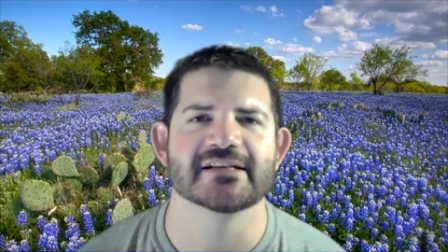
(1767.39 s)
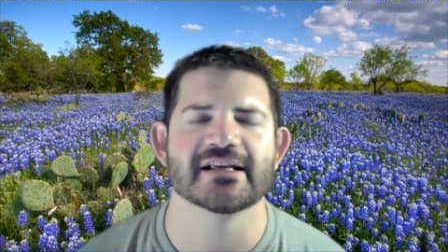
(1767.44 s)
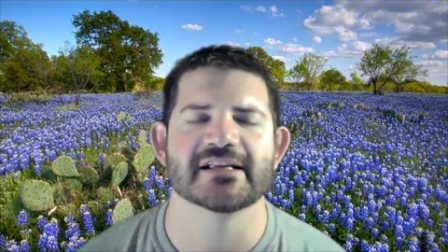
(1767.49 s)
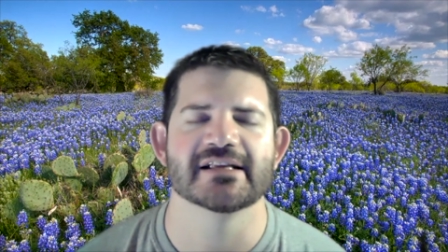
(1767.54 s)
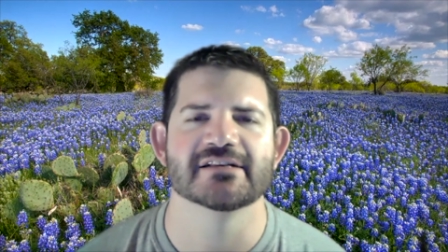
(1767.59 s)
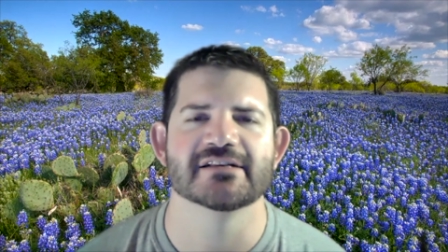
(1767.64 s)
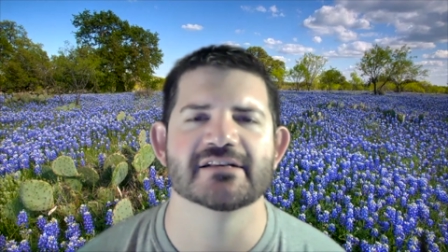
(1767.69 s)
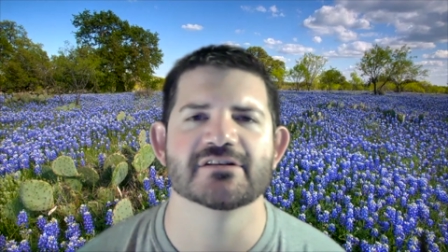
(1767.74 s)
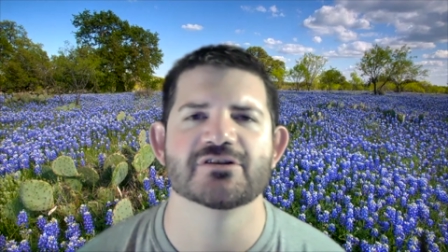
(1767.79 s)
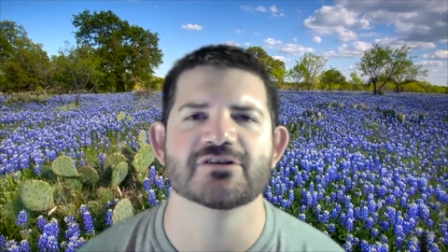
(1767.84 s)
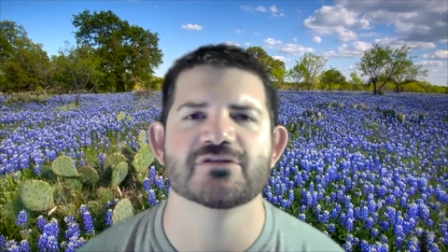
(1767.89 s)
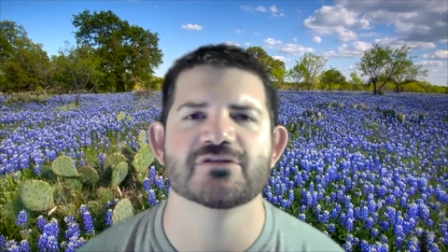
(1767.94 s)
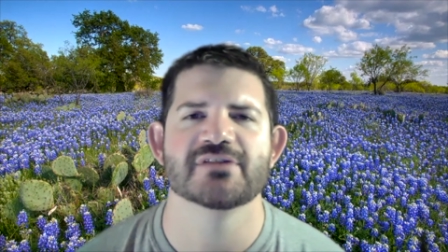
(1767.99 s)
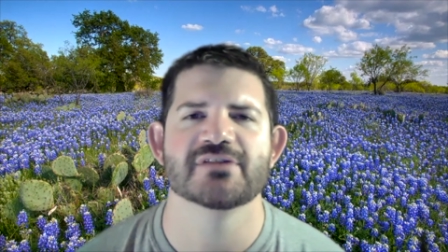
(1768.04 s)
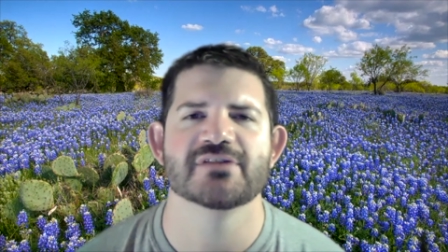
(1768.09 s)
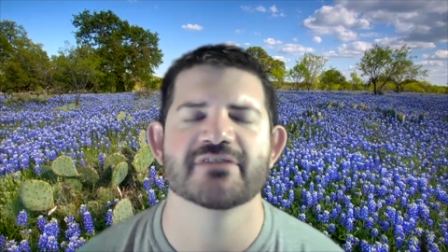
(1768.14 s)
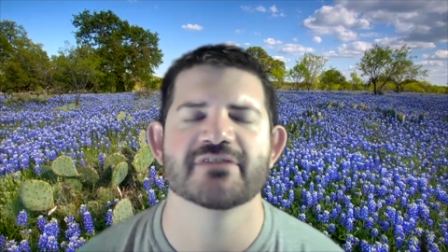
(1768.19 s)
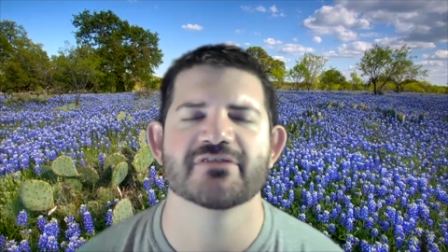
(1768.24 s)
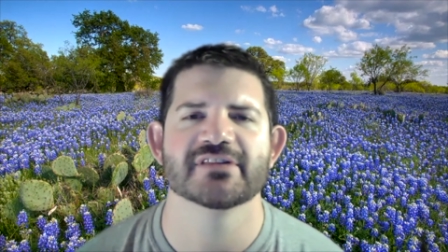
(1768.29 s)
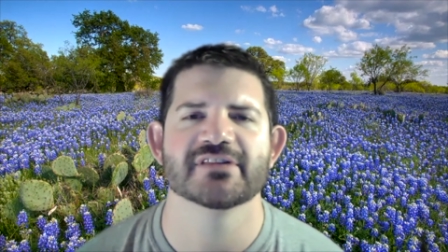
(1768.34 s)
and do
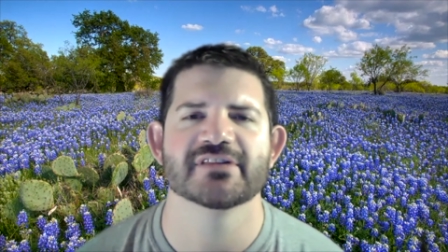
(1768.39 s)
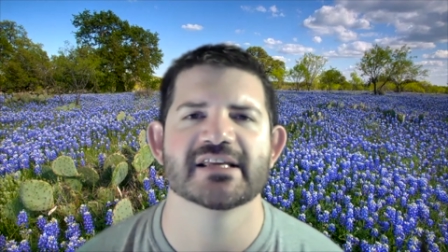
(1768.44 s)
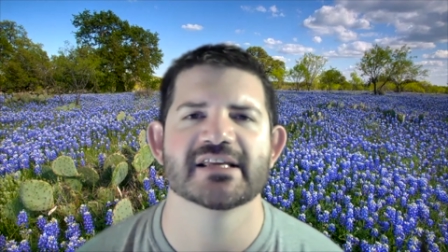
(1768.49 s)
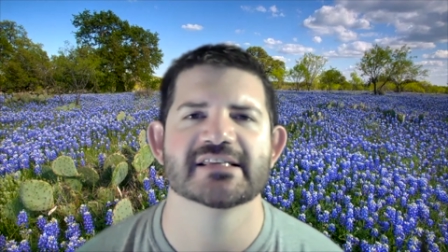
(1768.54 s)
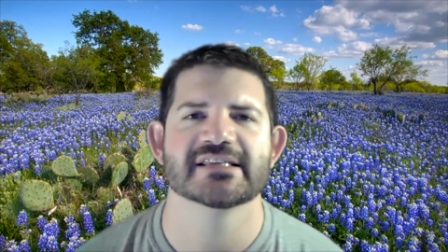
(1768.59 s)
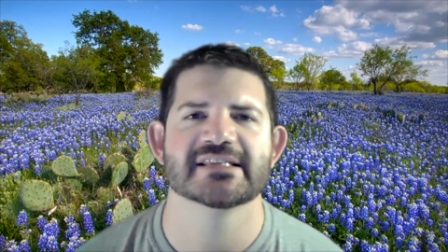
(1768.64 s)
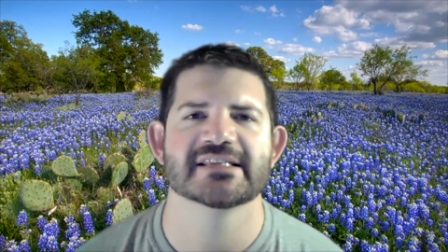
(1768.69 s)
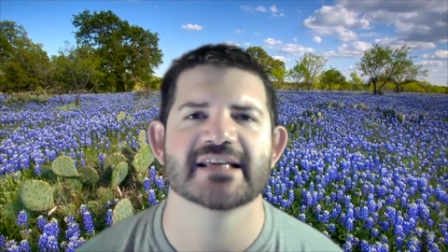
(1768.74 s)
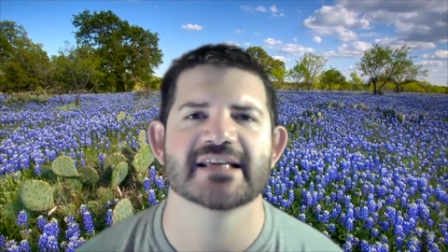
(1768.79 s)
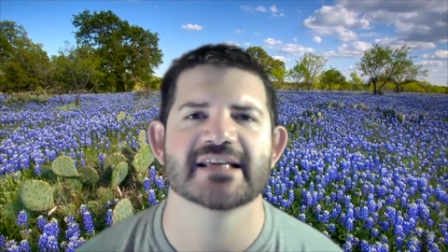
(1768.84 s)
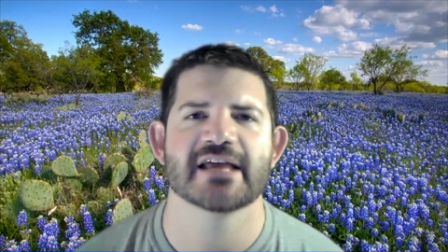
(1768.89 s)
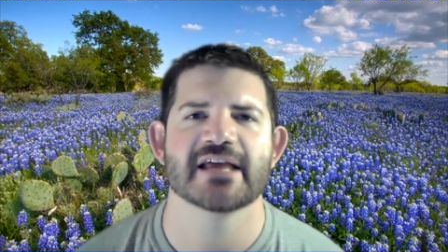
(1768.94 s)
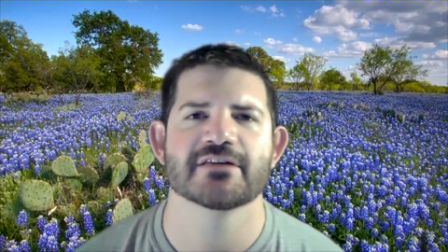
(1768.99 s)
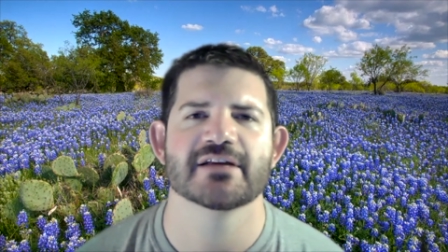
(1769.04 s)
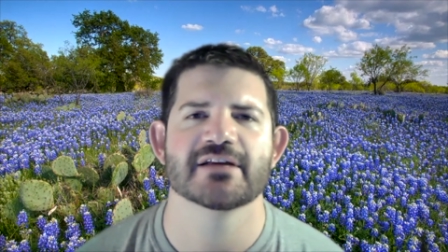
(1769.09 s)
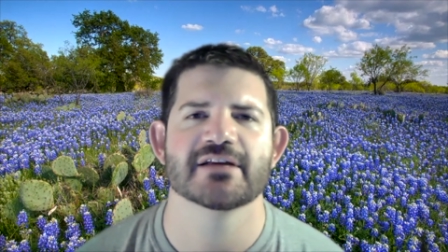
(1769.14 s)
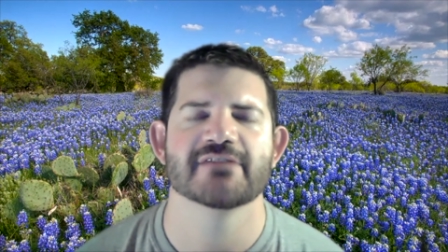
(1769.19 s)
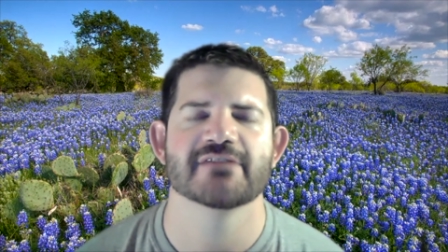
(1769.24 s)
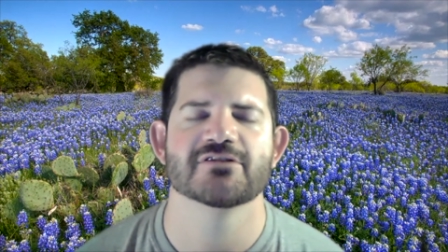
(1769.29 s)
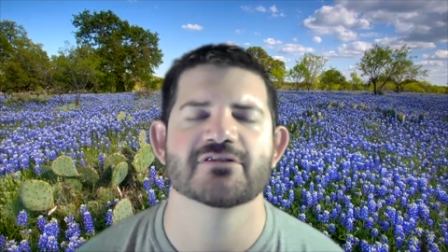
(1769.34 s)
different things together,
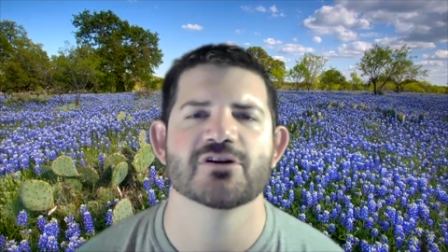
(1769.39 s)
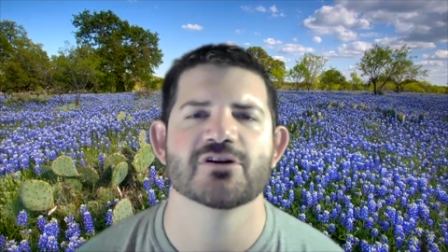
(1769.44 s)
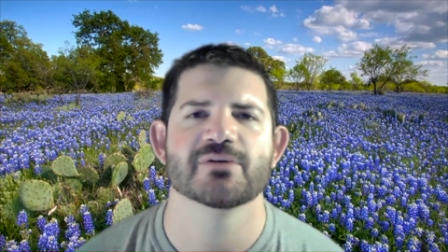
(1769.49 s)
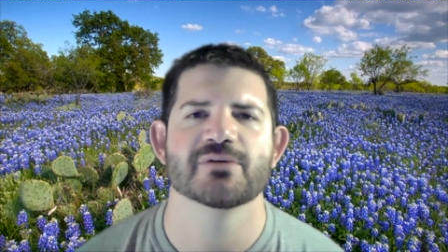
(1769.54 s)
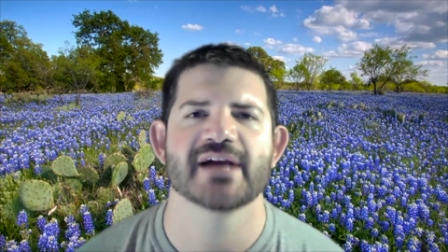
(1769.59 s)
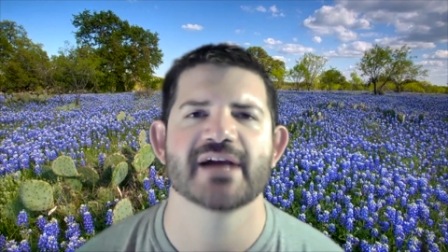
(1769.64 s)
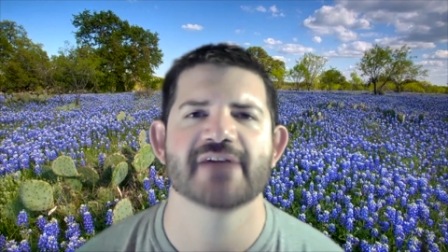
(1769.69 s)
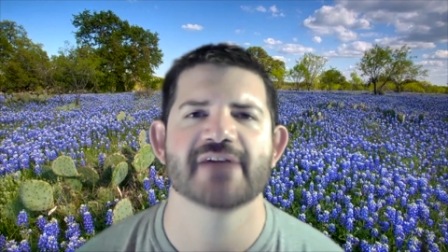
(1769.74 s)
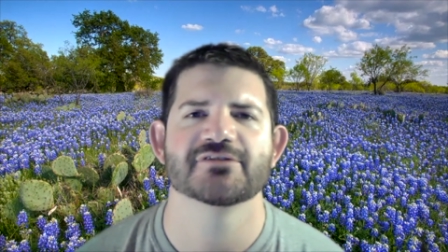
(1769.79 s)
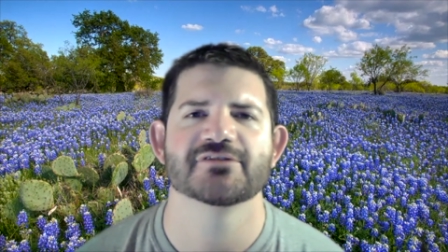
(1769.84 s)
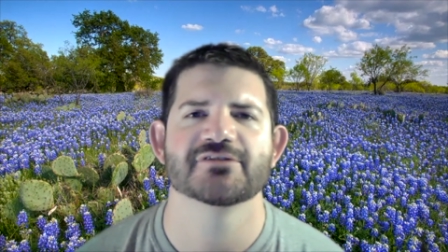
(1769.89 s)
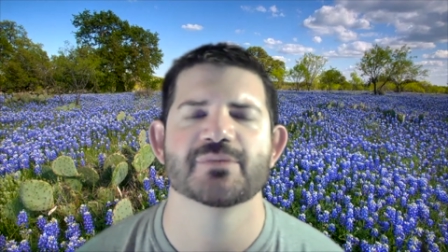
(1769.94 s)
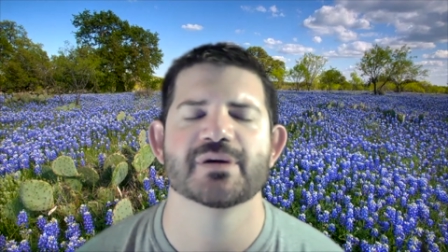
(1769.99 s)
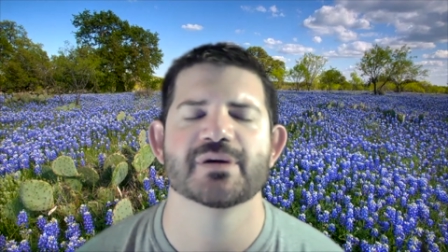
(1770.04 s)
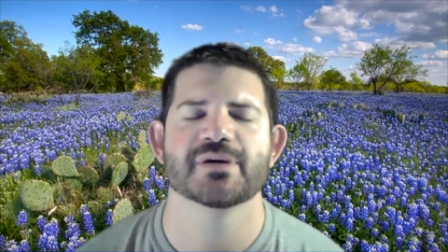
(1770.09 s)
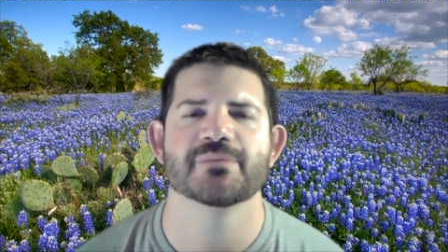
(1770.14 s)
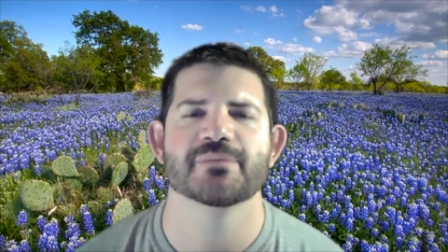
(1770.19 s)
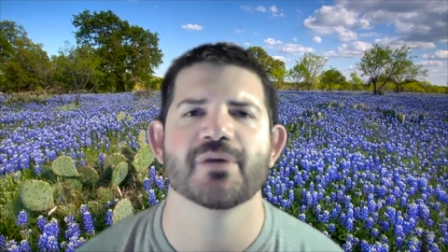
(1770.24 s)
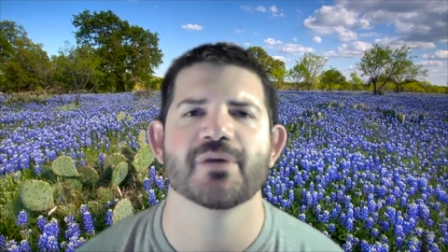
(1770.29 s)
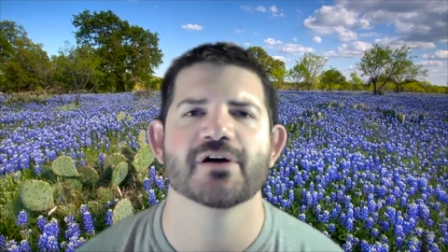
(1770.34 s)
even though we have to be
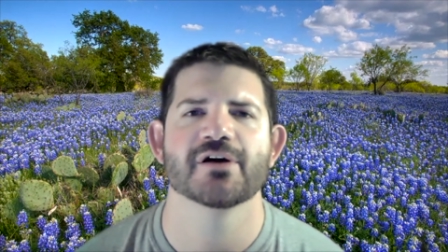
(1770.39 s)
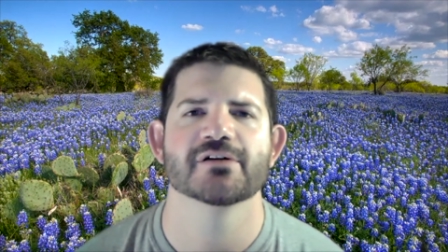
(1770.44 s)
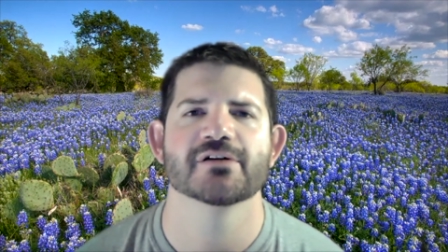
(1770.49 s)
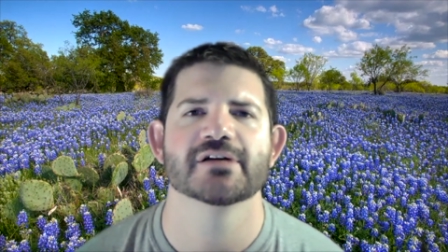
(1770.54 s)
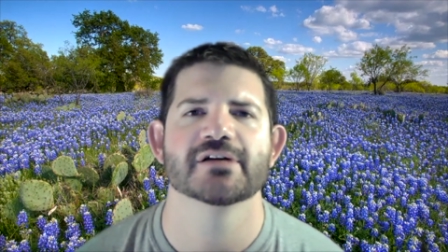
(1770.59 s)
apart.